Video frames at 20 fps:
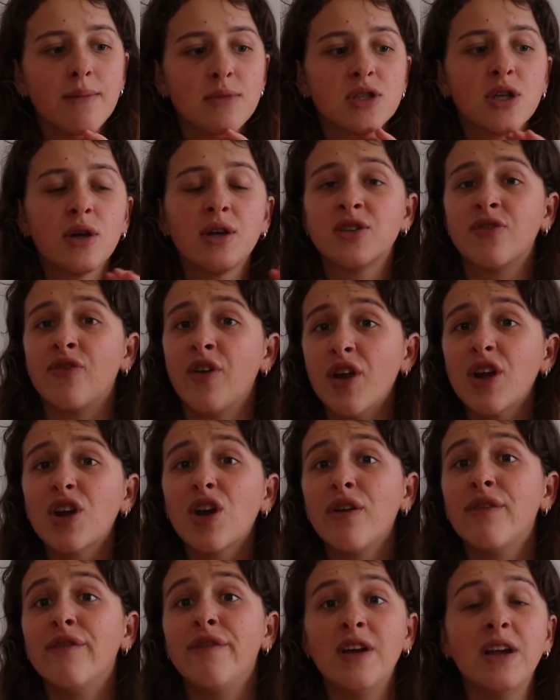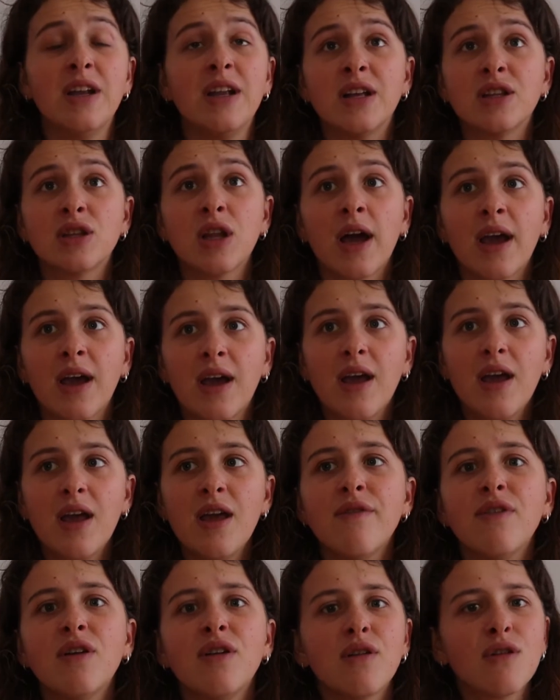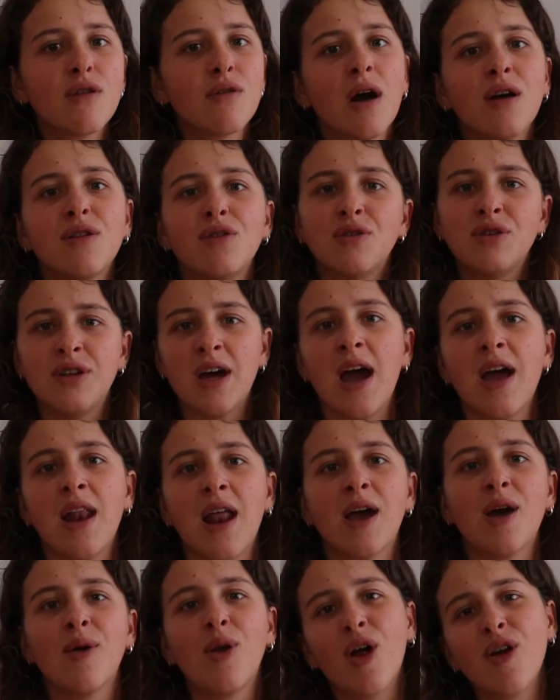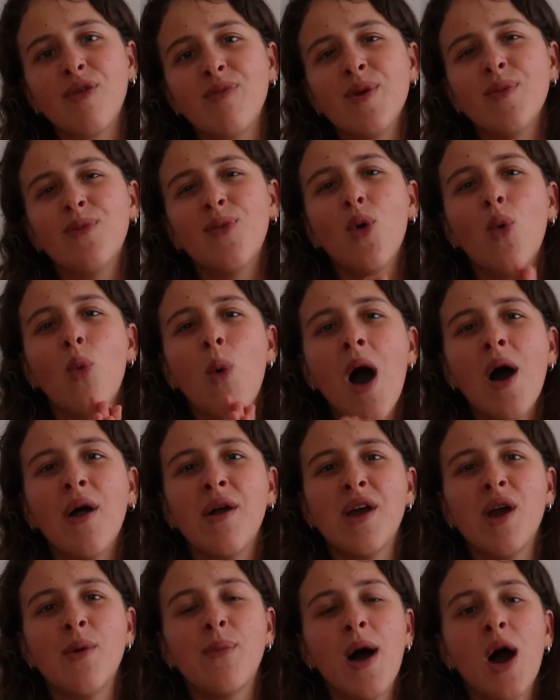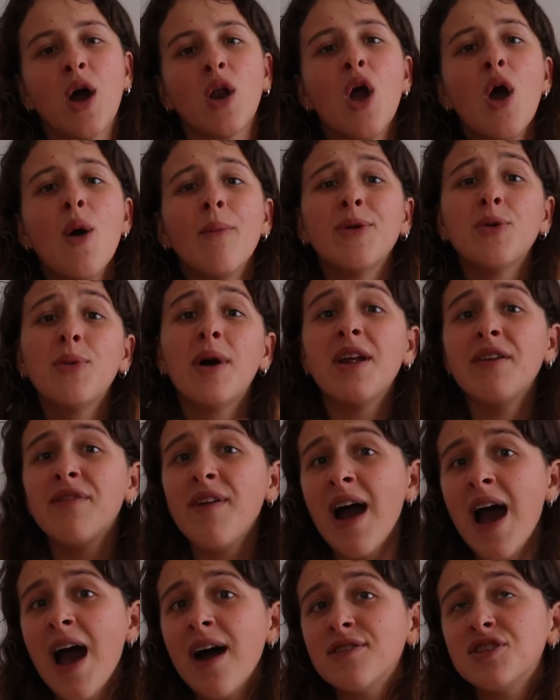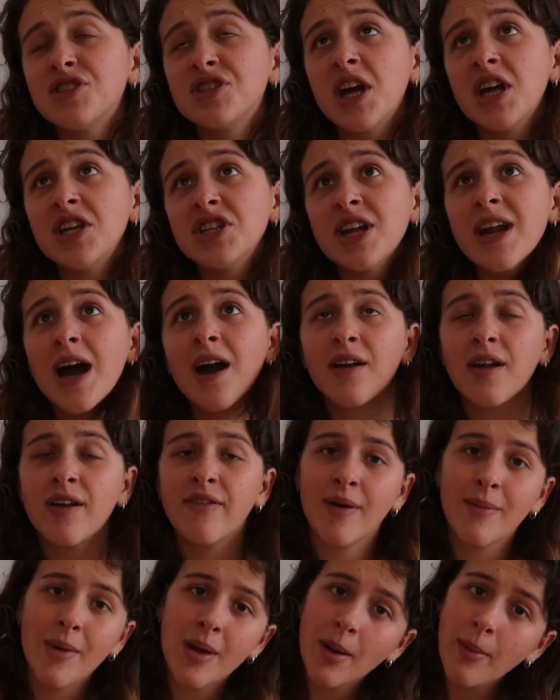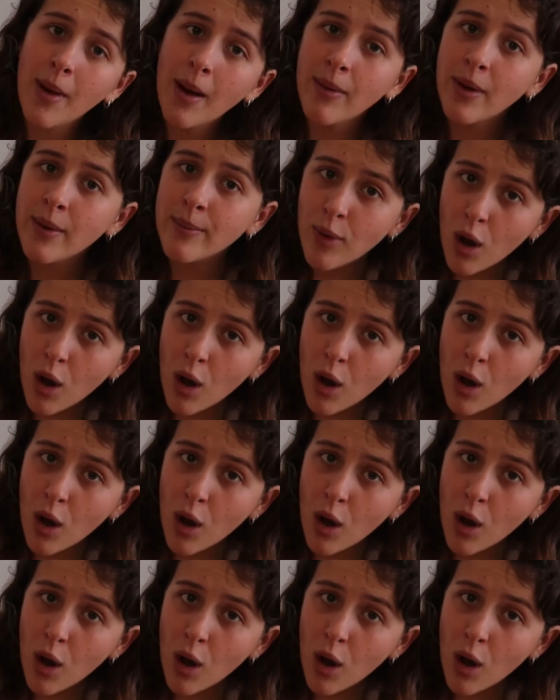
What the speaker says: So it's very convenient, like even throughout your day. Like a lot of people worry about, but what if I have to change it out if I'm in a public